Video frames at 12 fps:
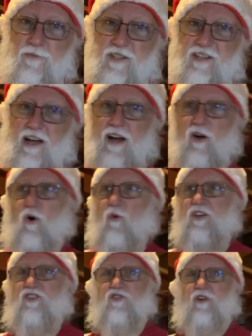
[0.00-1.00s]
I
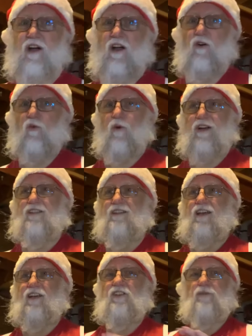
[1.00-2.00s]
always try on
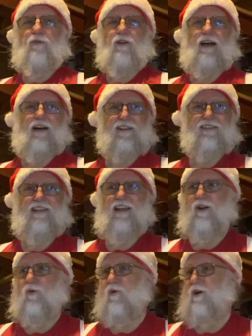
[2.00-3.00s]
Wednesdays to put out a
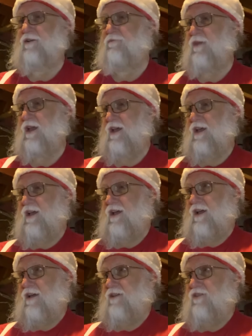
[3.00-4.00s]
Santa one.
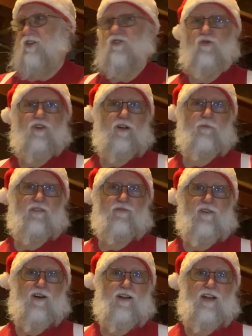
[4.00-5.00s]
These are going to be
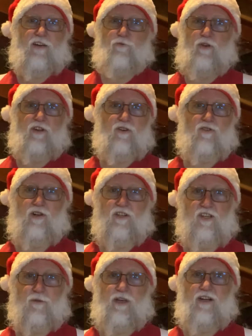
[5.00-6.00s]
fun. Every year, it's
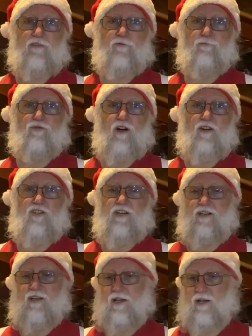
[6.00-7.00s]
going to be a different
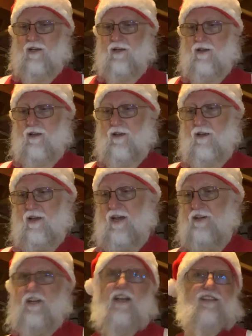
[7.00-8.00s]
project.
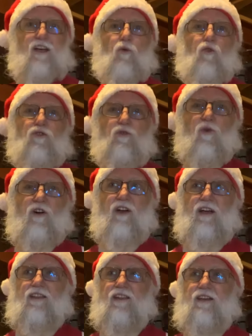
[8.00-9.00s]
And yes, I will do one
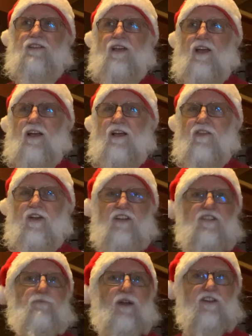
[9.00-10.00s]
like this that
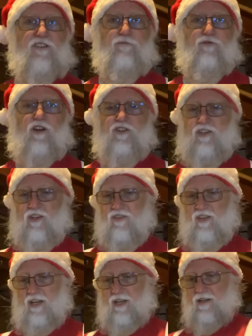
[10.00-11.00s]
explains the project at
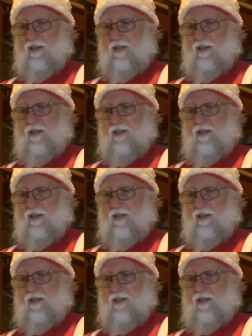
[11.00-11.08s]
the end.